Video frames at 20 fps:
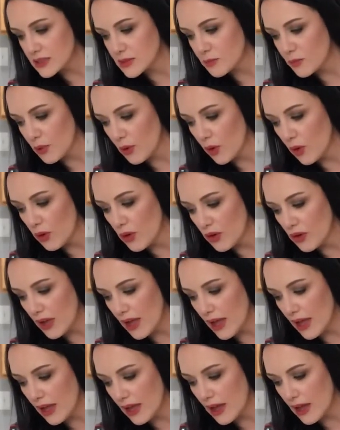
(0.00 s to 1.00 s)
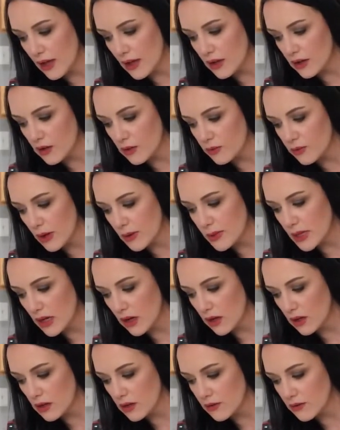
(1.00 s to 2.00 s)
bowl and rub it all
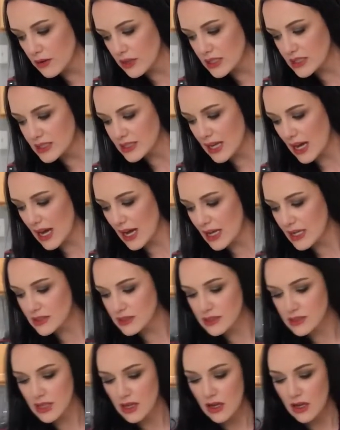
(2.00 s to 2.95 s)
over the sides,